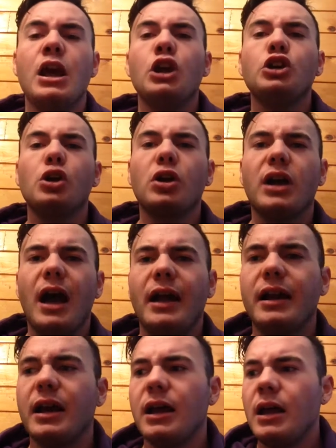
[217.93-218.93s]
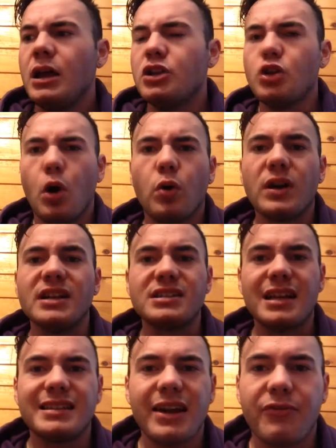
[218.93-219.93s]
you're gonna notice
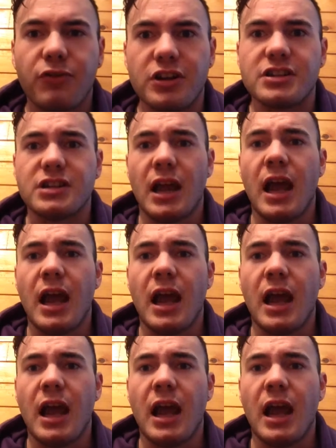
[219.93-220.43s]
a difference.